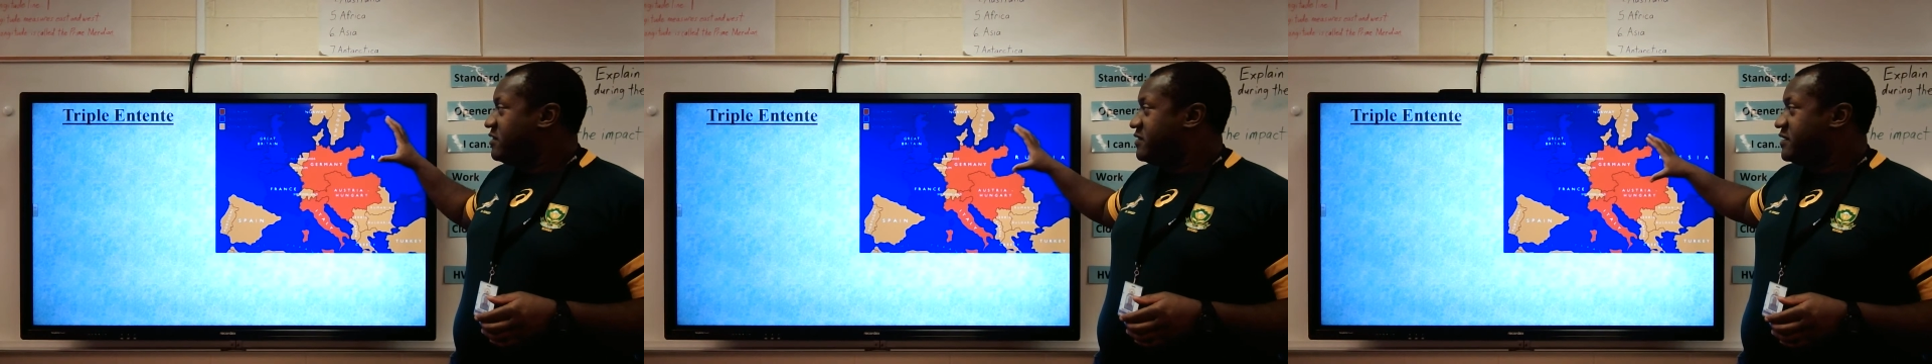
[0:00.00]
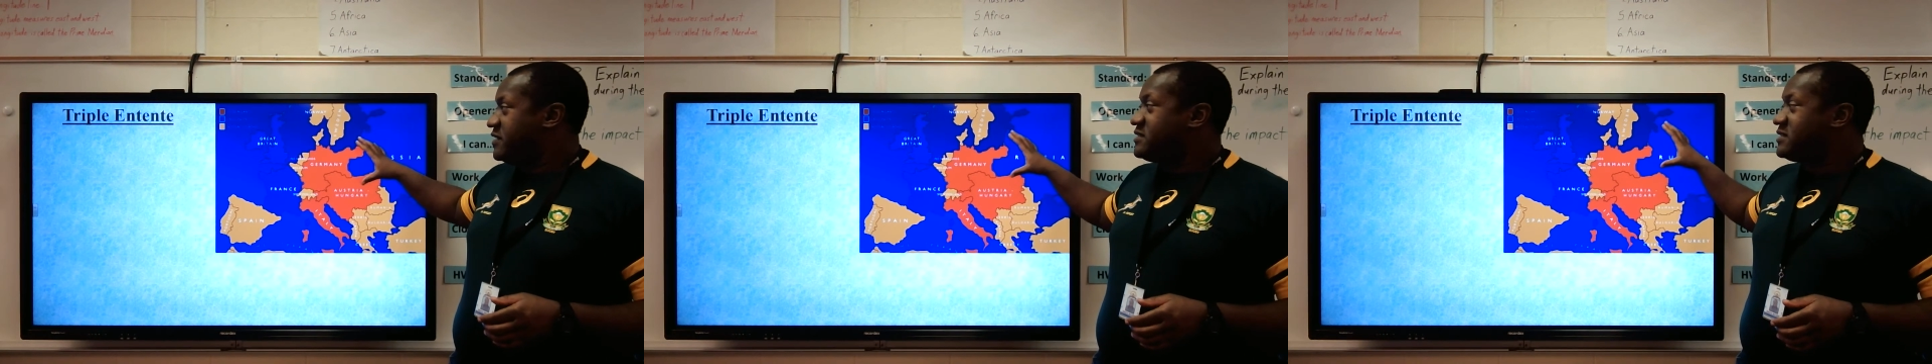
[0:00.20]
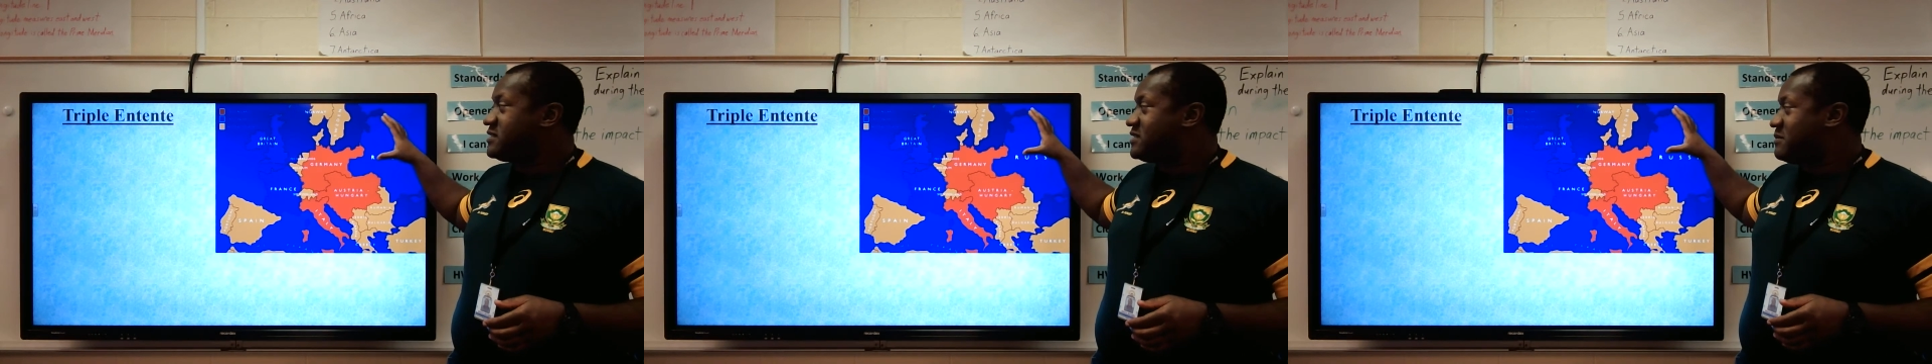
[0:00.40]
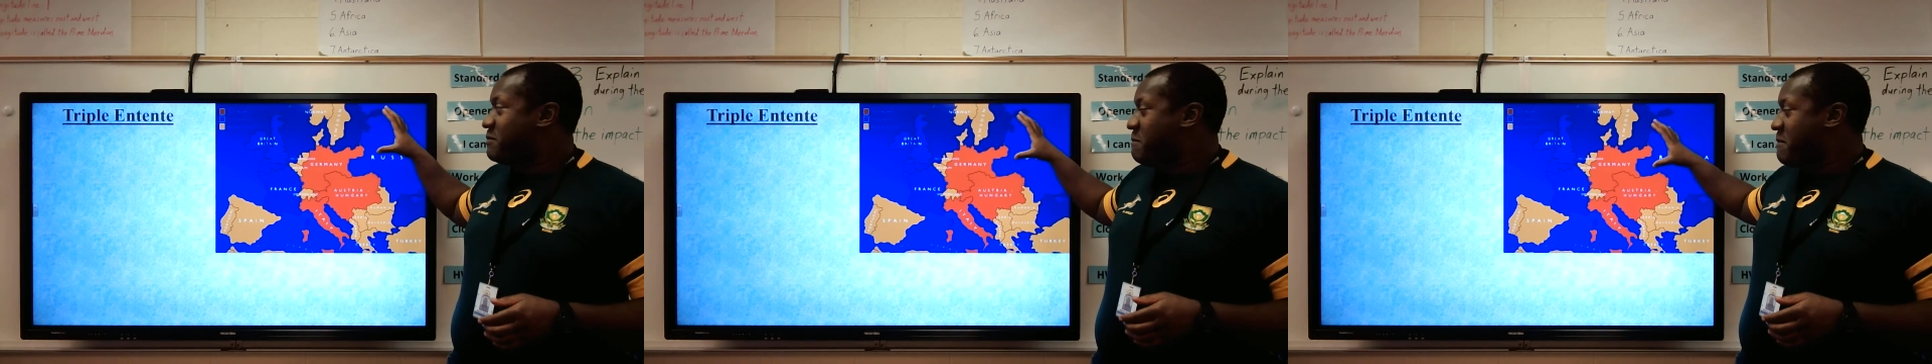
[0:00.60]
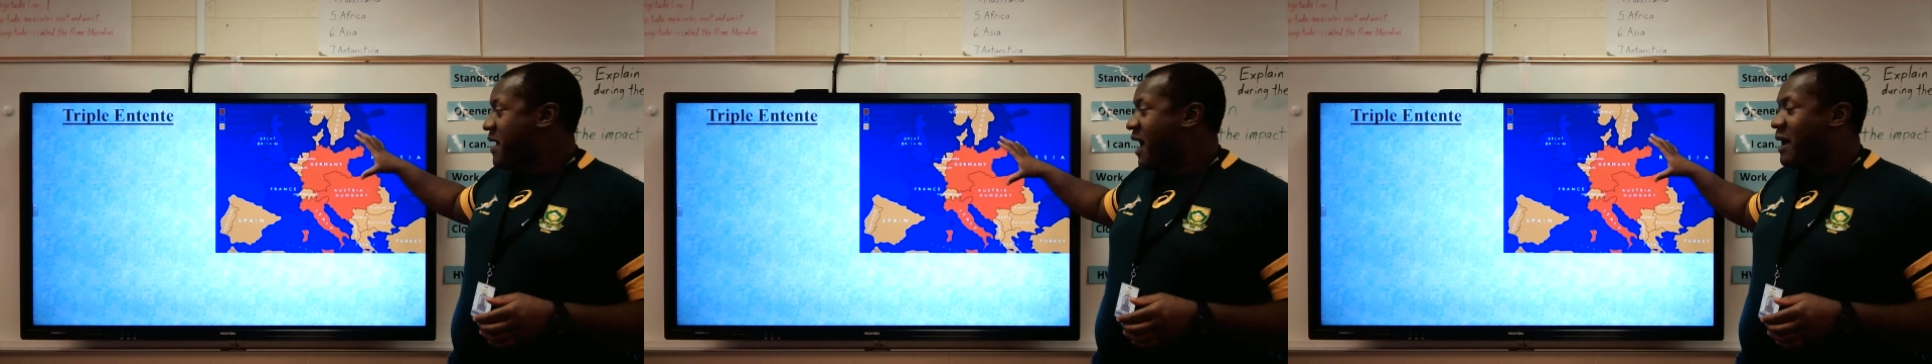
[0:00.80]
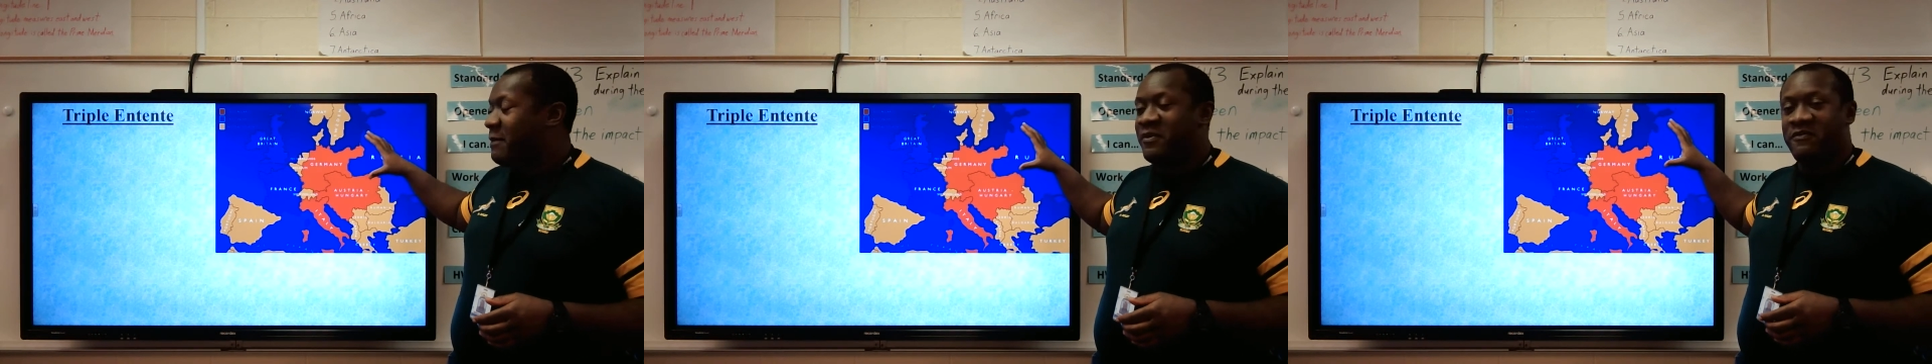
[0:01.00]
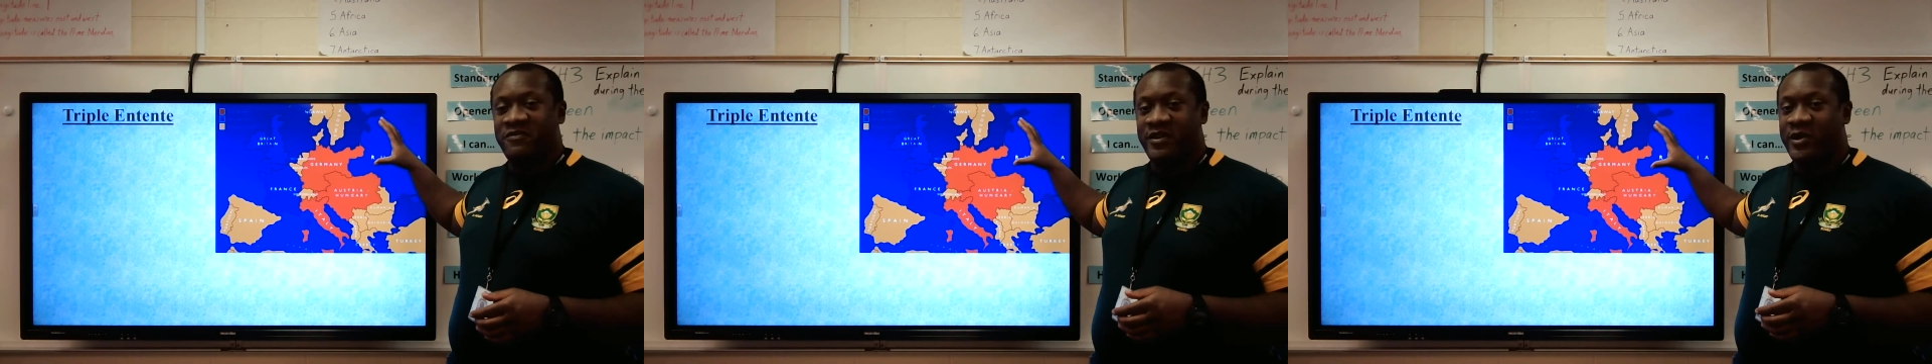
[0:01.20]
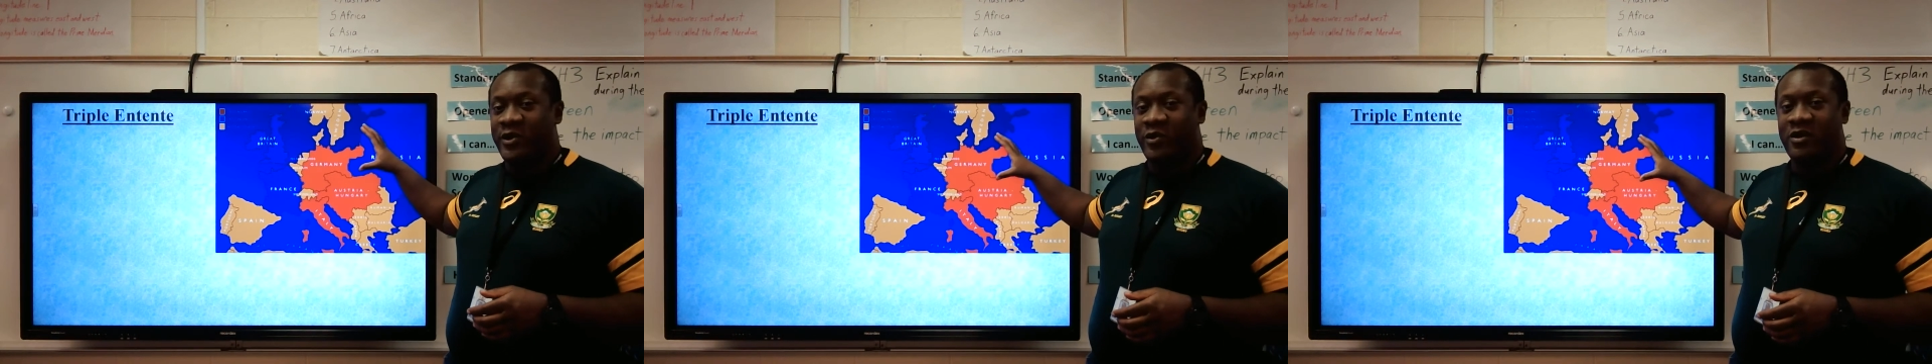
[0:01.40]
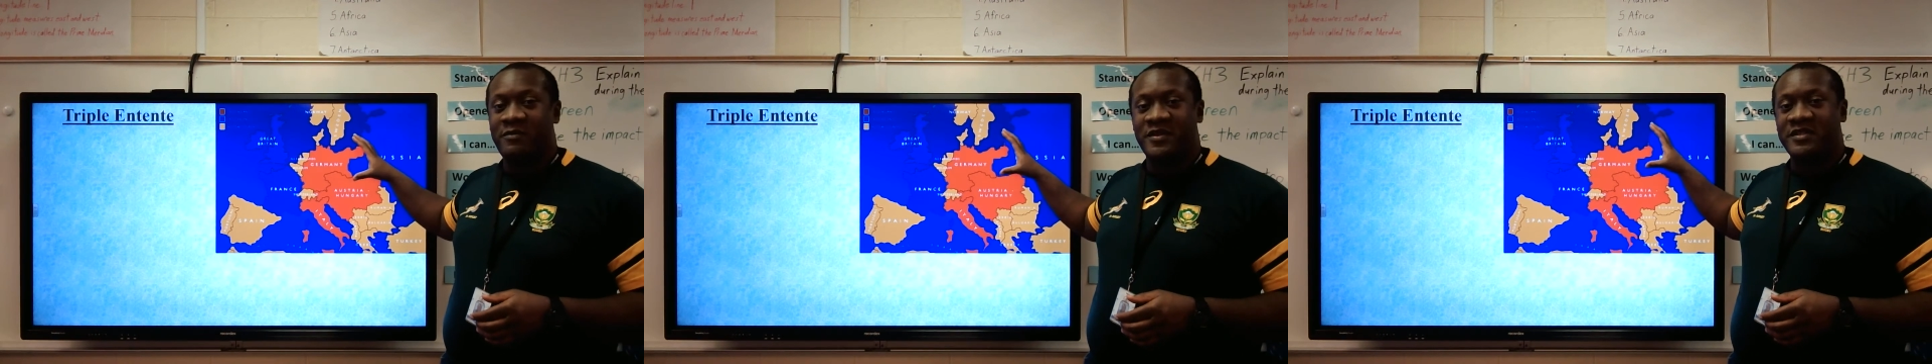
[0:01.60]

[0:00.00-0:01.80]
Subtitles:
This is the map of Europe.